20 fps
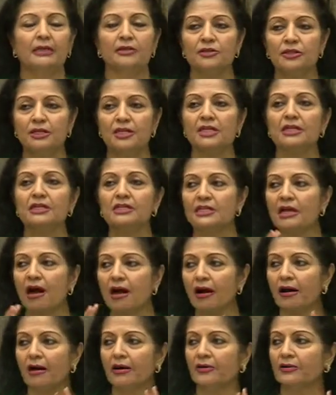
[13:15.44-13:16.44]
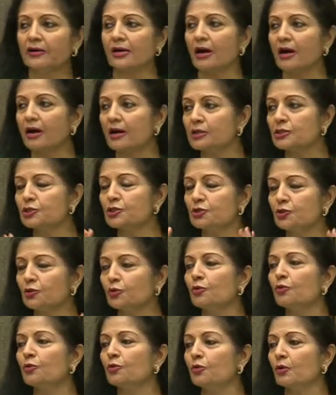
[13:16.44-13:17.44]
These are our
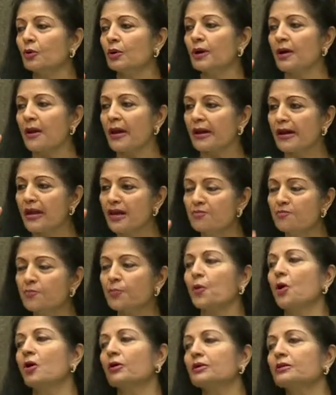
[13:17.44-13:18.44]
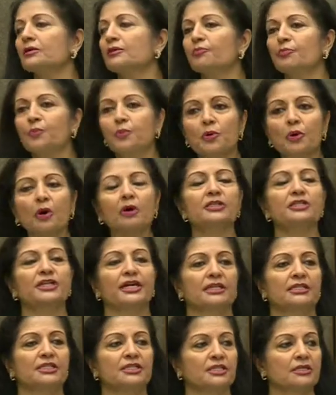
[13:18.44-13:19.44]
two important
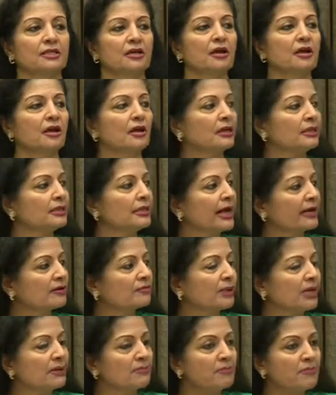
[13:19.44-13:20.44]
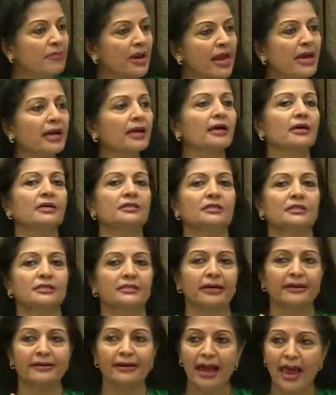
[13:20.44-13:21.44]
projects that will make
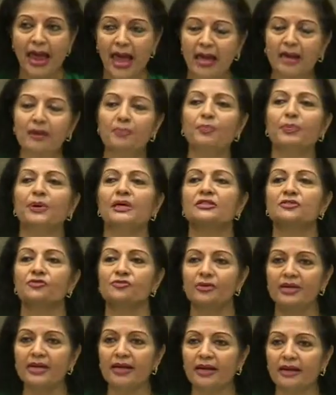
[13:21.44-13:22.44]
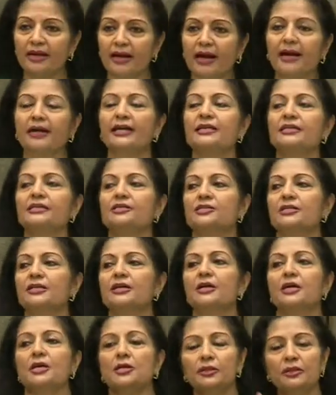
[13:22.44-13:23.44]
us and help us realize
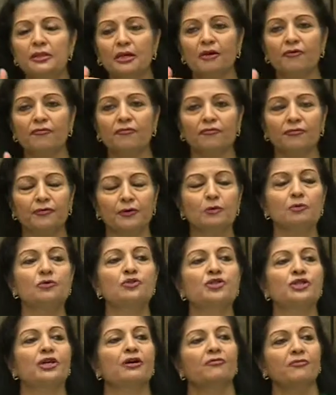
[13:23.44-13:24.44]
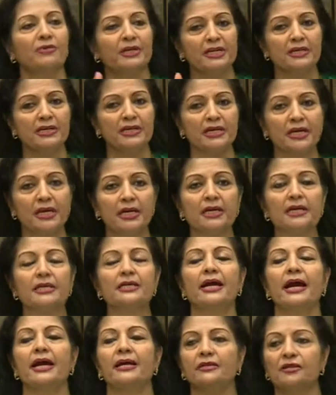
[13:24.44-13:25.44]
the future we
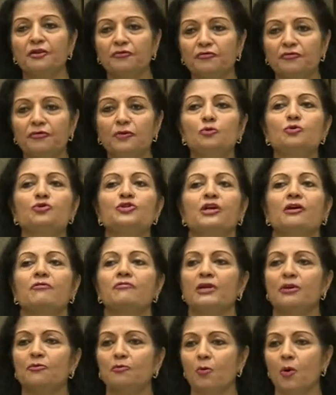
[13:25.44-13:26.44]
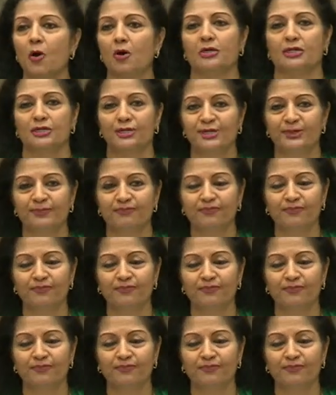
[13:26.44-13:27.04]
need and the future we want.